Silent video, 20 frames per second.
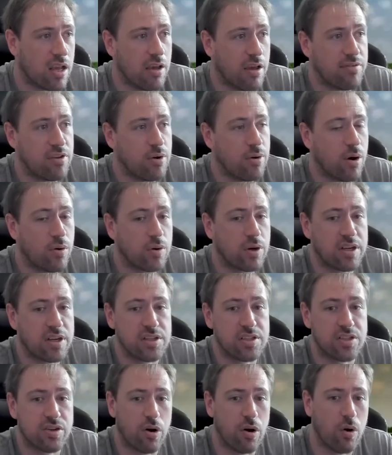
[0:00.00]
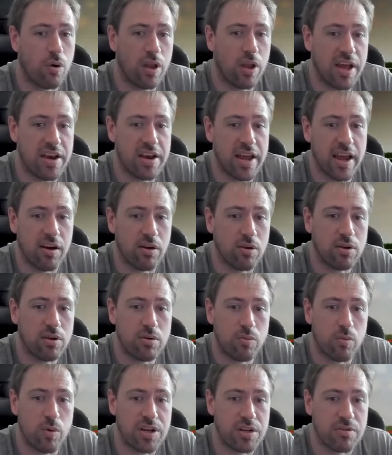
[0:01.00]
If you hold Control and L
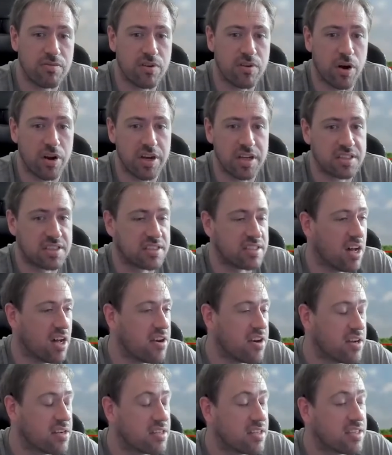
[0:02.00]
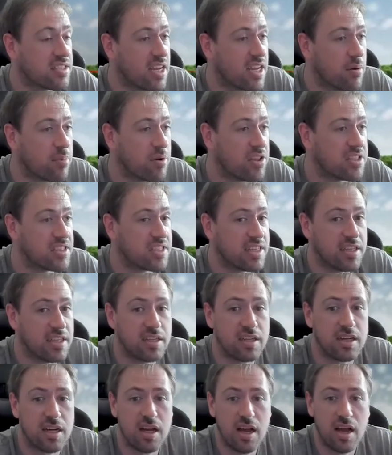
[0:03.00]
when you've got a sun set up in the
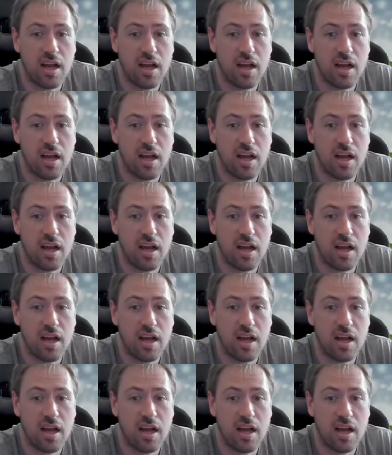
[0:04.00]
scene,